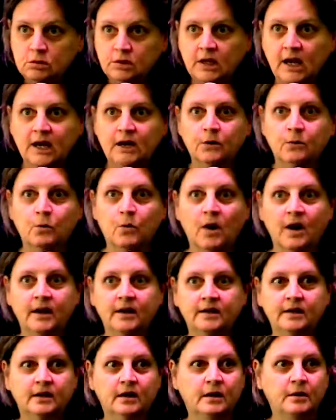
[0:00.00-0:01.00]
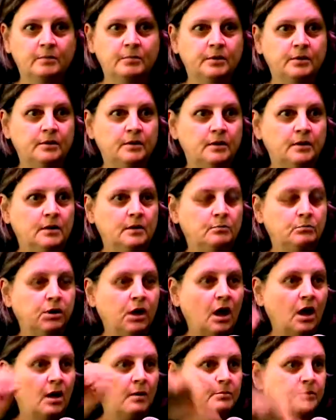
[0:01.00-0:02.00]
kind of wind up
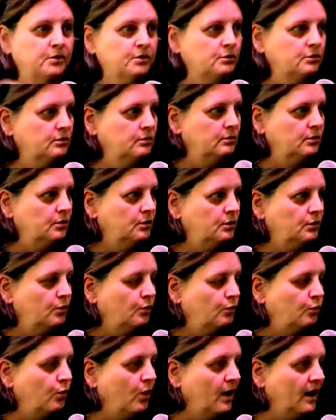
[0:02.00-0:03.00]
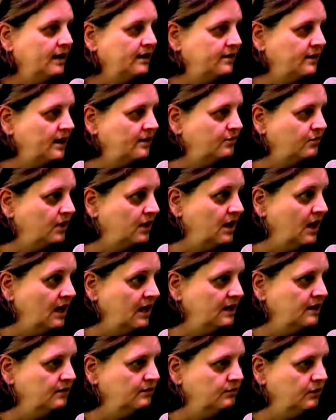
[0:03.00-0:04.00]
plopped right at the
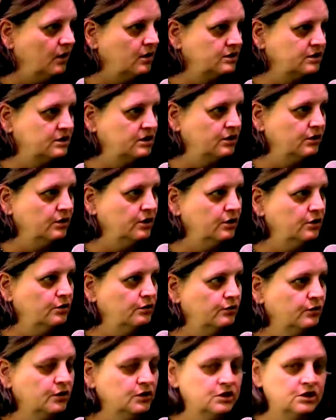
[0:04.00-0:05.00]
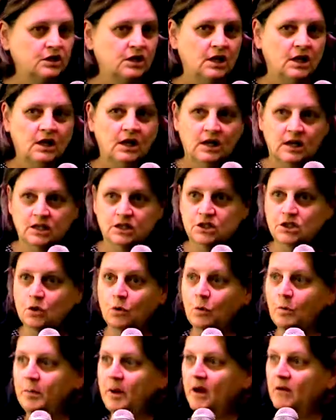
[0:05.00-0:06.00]
gate of La Sierra University.
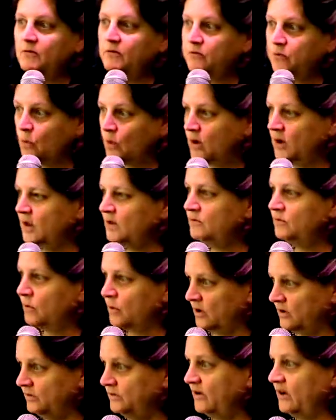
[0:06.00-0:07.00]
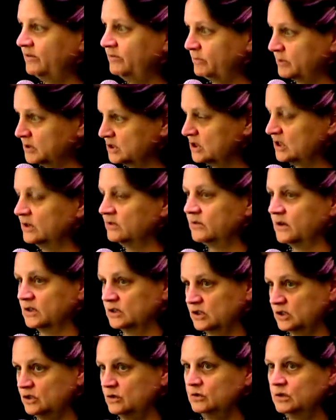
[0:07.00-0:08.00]
So about 40-45% of our
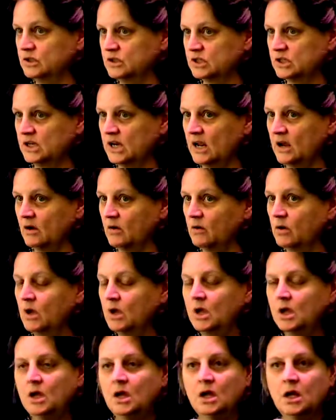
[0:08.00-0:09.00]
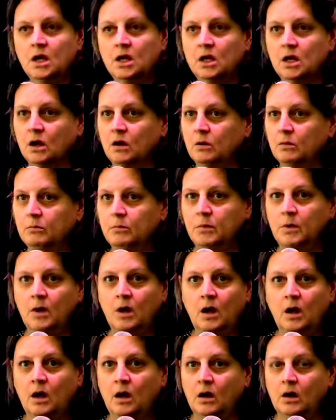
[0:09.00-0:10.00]
students now come,
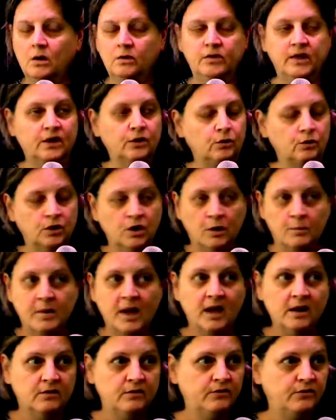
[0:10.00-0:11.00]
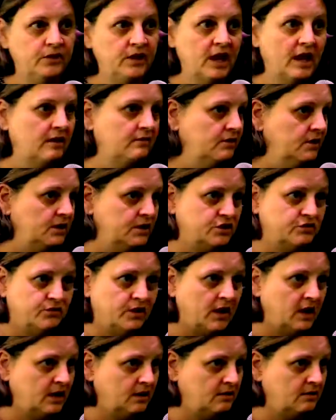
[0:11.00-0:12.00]
they don't come out of the Adventist
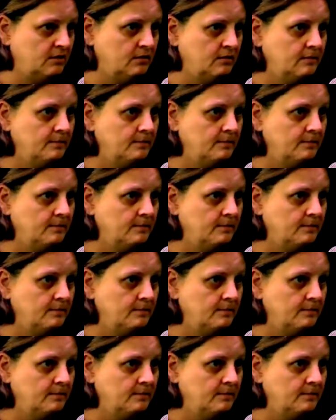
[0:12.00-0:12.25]
faith.